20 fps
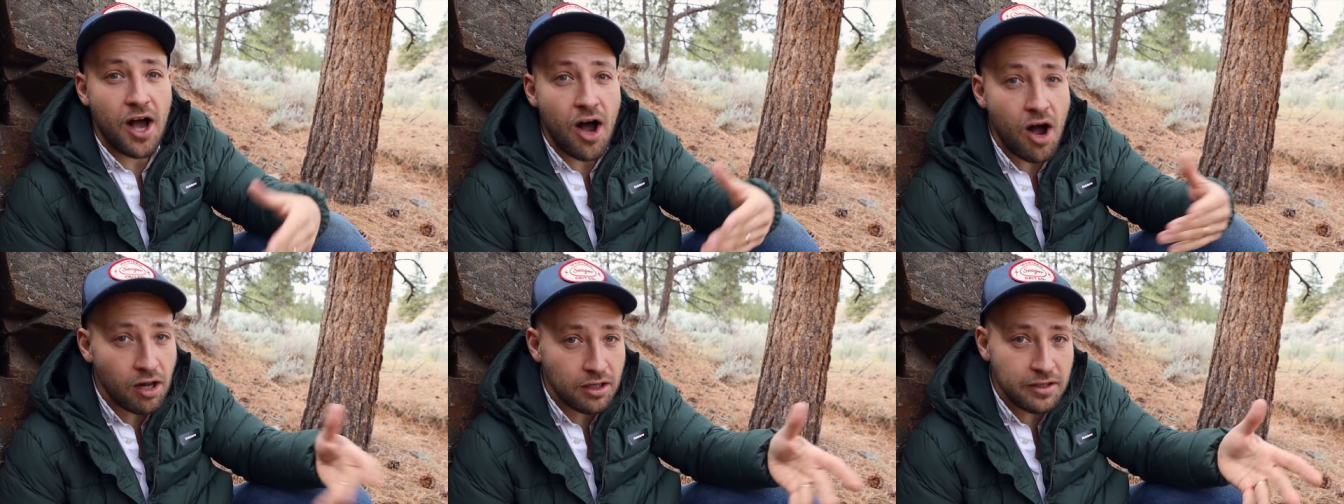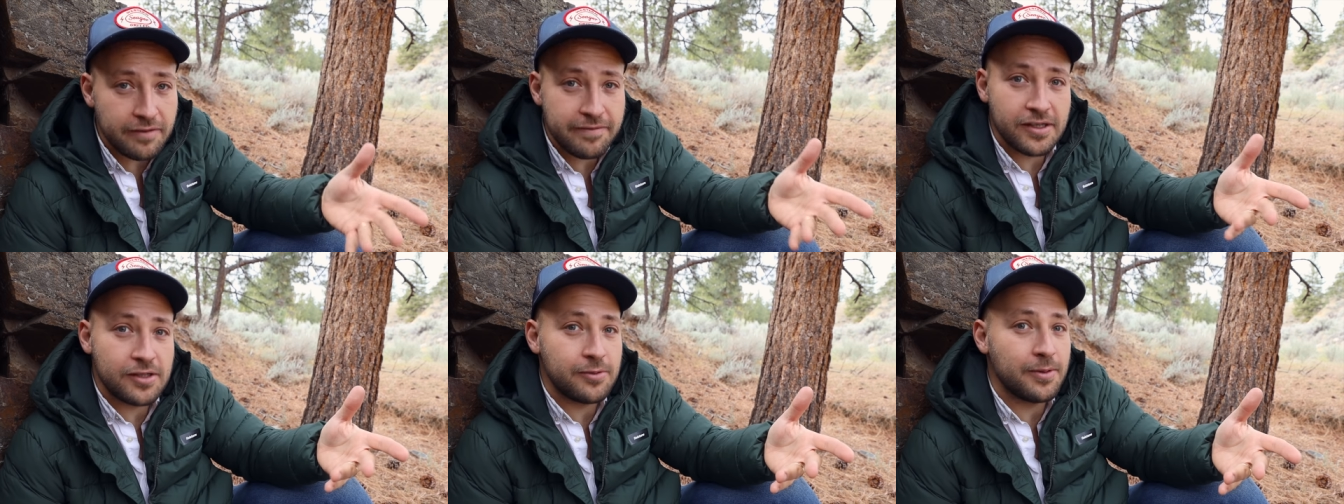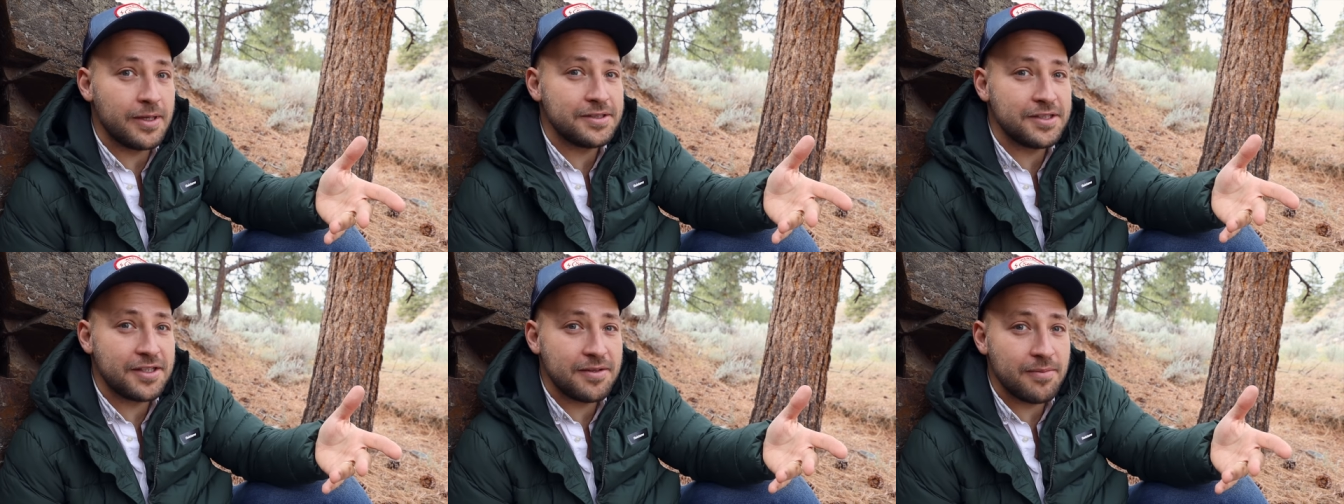All of the
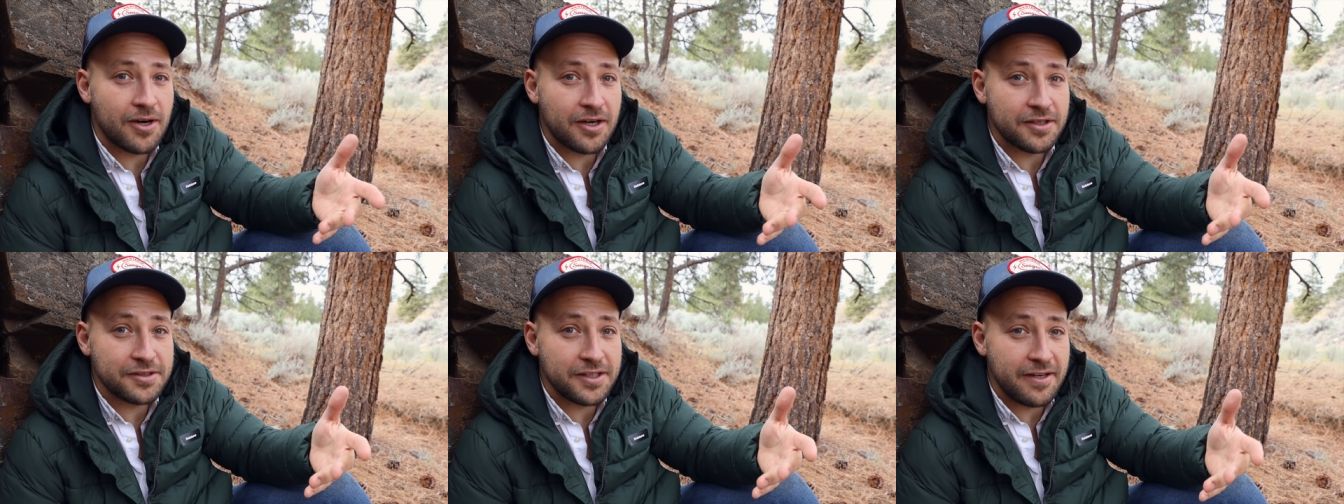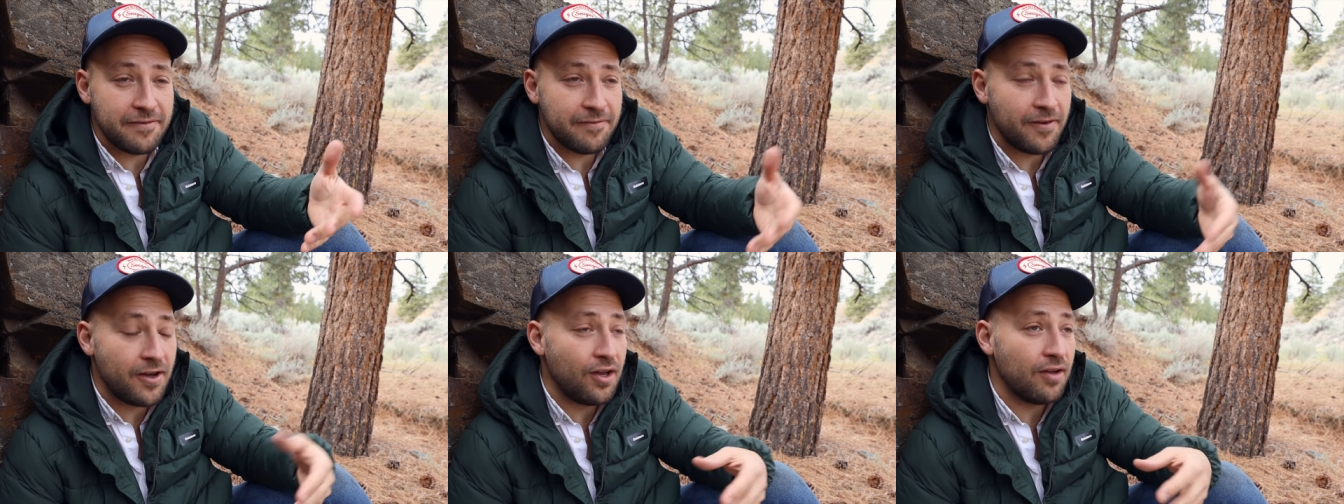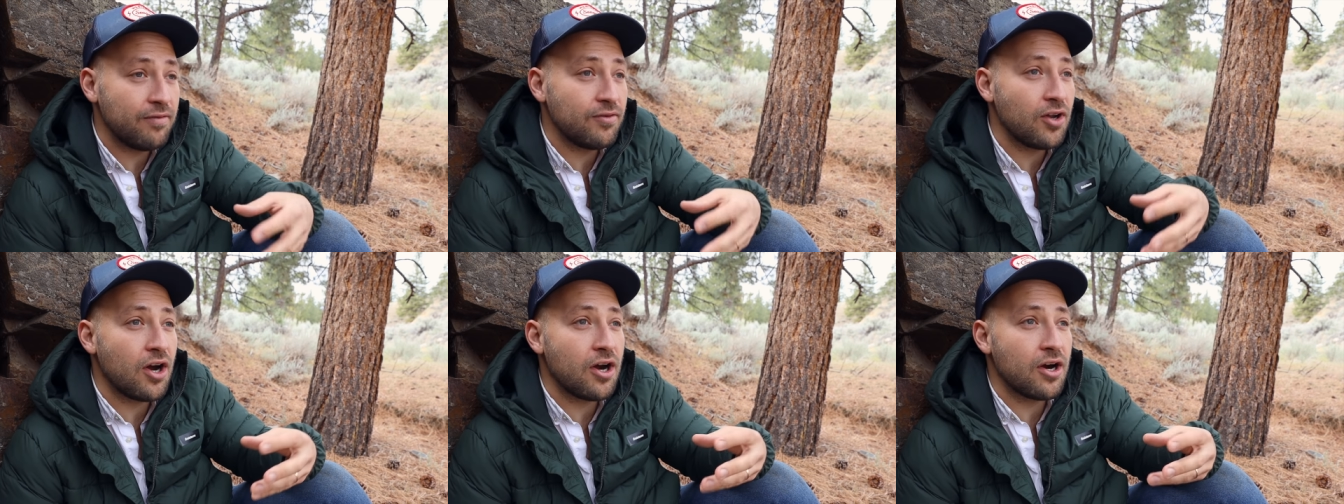question marks
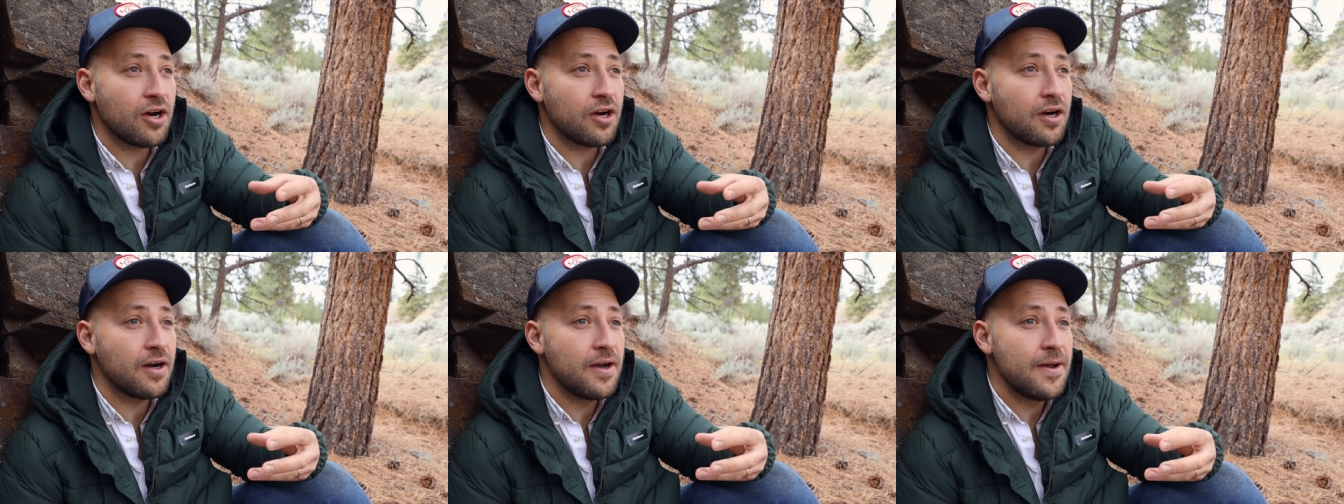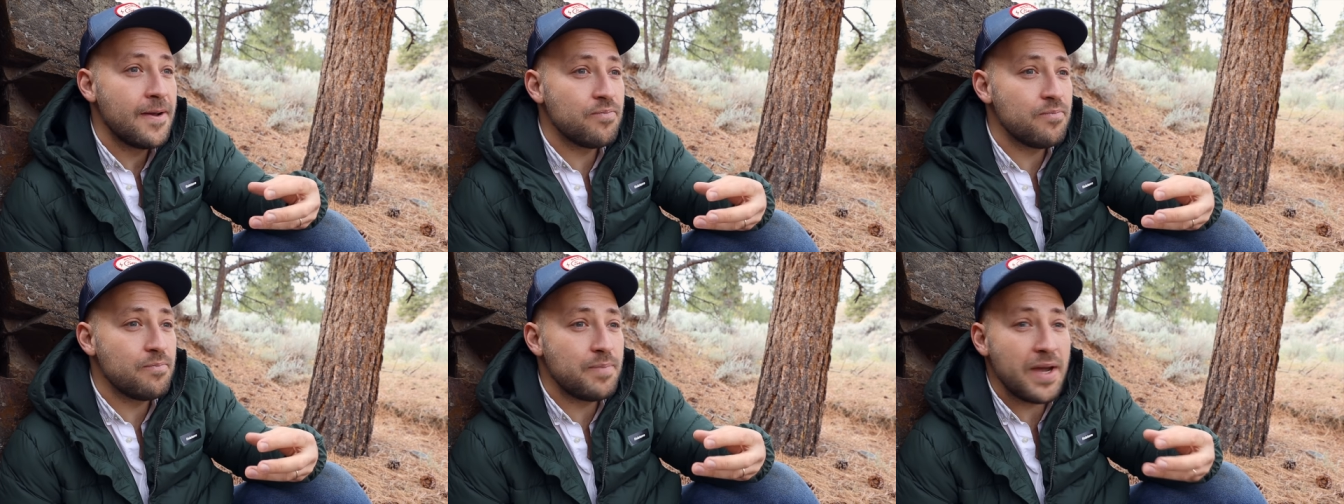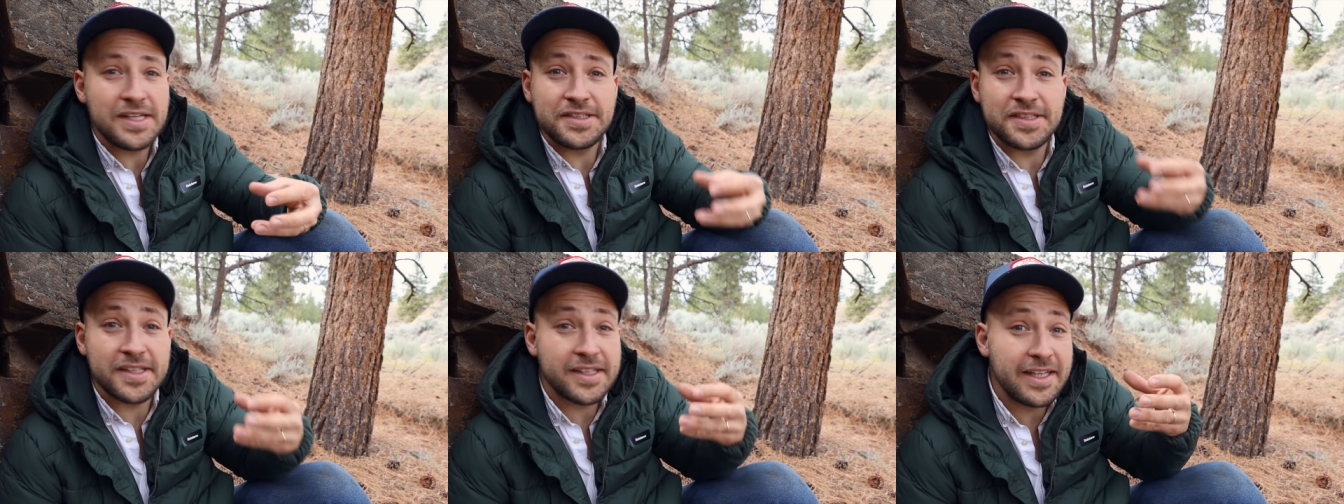involved are
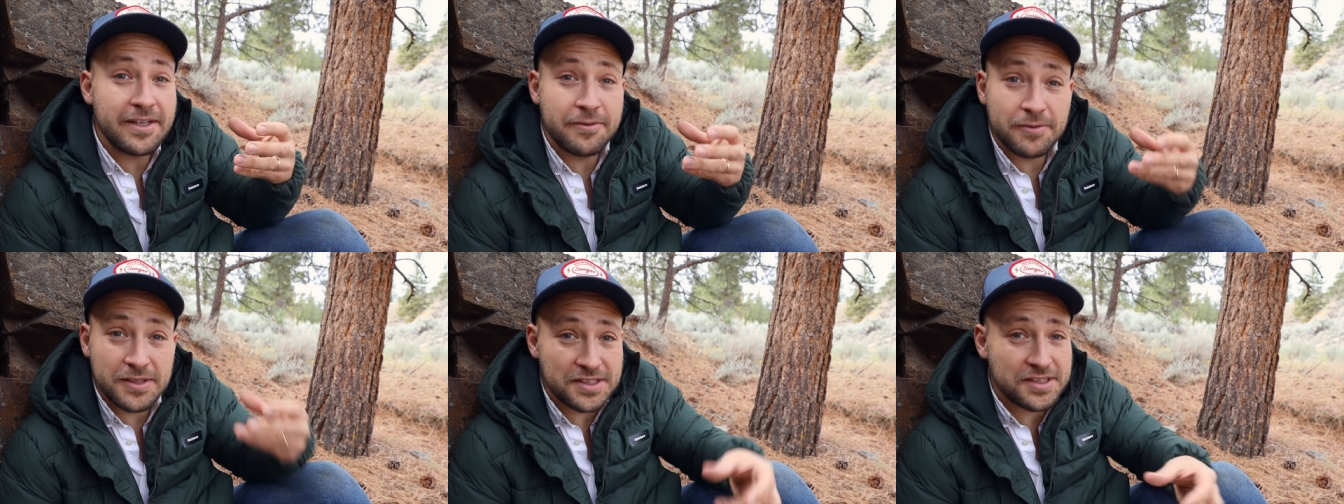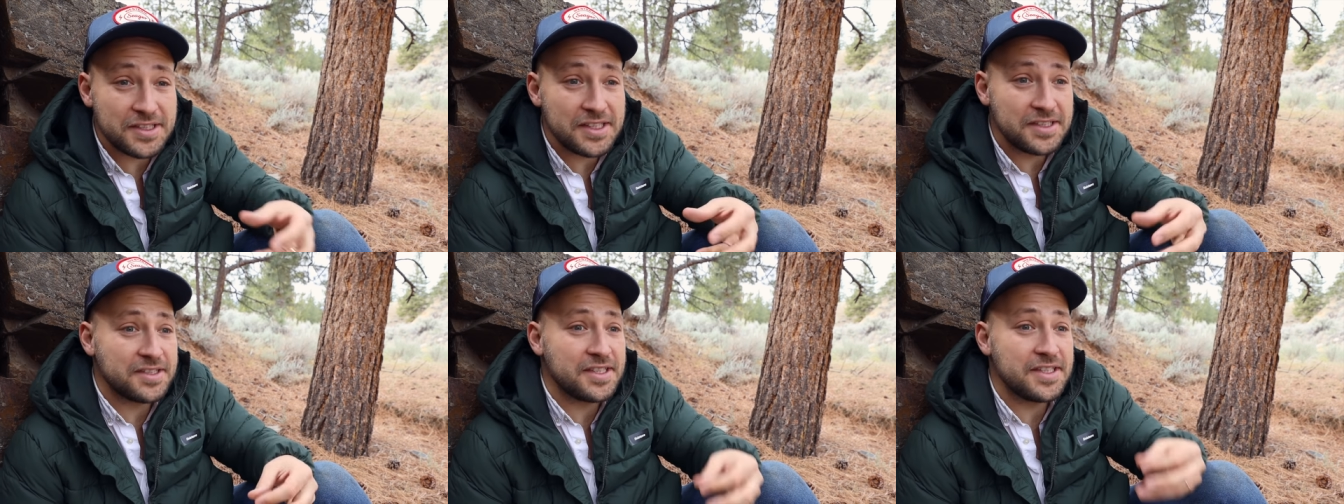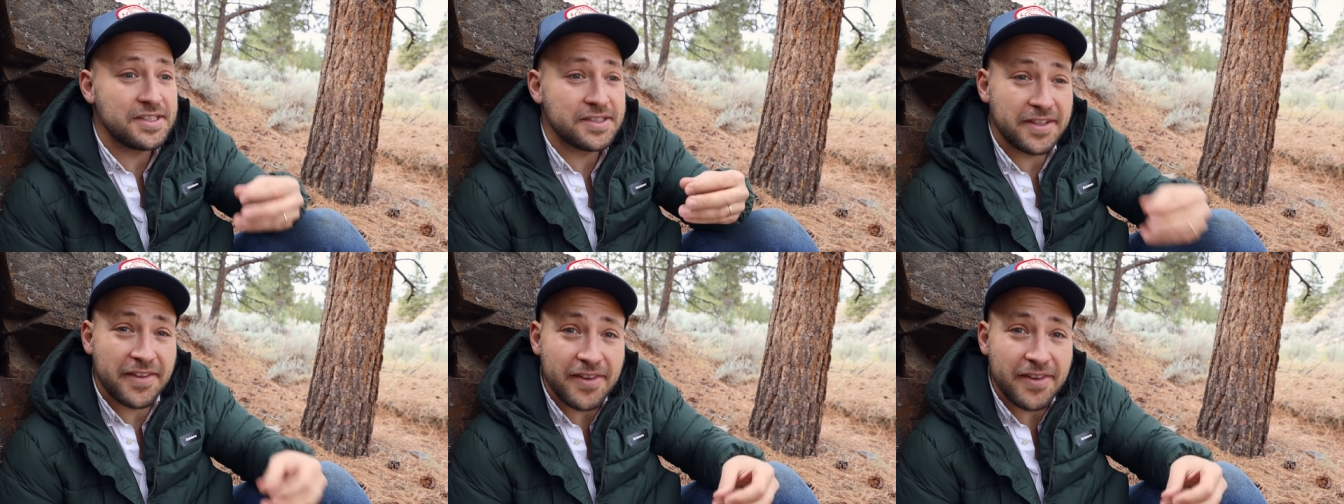basically resistance.